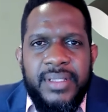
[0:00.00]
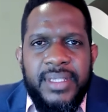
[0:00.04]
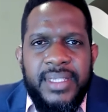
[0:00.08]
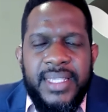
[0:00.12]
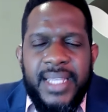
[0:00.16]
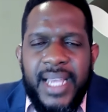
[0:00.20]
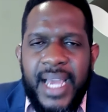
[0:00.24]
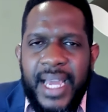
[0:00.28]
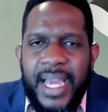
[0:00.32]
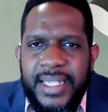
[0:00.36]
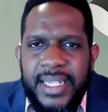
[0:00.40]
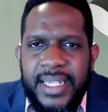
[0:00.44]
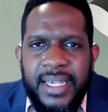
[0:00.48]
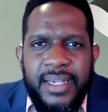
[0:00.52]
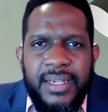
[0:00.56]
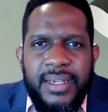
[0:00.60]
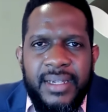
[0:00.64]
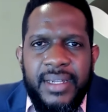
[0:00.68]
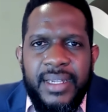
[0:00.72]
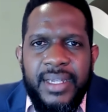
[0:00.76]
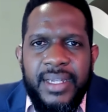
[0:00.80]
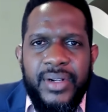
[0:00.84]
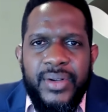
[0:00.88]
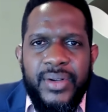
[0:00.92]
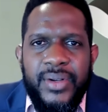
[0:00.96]

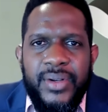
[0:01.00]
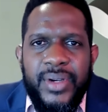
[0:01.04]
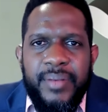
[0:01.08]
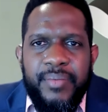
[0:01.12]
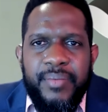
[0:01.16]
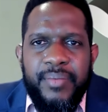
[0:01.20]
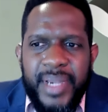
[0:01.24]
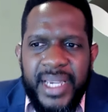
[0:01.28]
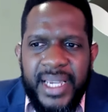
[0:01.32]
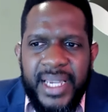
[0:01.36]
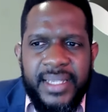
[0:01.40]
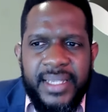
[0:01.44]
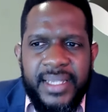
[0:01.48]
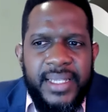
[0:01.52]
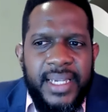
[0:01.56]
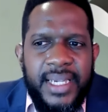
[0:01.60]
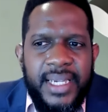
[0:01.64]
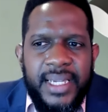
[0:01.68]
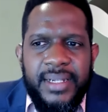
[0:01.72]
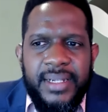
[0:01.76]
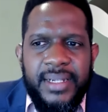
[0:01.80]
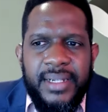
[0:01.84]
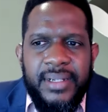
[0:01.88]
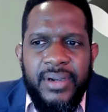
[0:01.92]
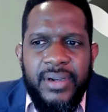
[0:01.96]
starting, you know, and based
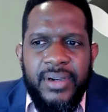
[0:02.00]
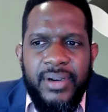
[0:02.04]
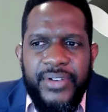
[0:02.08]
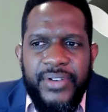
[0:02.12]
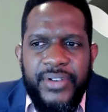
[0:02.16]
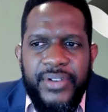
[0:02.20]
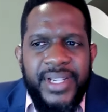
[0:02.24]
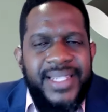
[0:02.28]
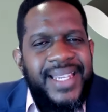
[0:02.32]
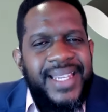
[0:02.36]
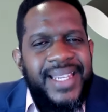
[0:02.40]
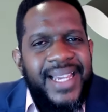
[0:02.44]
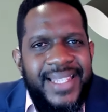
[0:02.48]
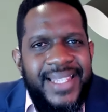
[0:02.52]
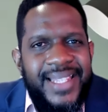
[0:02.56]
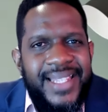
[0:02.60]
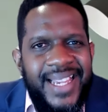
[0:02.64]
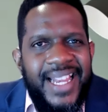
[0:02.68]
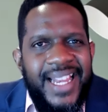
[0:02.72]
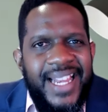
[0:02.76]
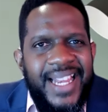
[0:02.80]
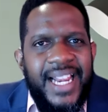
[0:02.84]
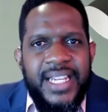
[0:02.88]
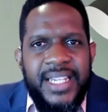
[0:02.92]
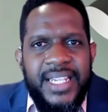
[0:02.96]
in offering
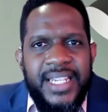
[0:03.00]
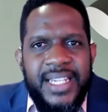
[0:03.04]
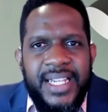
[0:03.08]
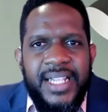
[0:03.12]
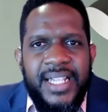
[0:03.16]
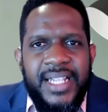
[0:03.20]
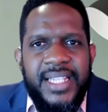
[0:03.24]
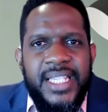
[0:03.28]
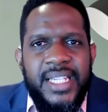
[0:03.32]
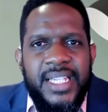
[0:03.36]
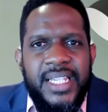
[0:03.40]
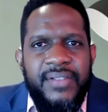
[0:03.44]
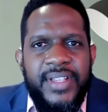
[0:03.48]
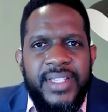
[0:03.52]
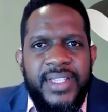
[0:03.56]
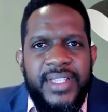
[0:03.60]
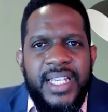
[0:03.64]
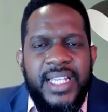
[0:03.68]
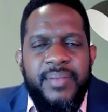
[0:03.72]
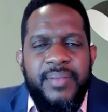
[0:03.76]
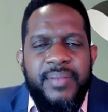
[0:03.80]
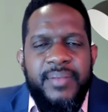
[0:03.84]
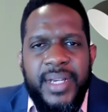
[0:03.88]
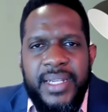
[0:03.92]
testing and analytical services.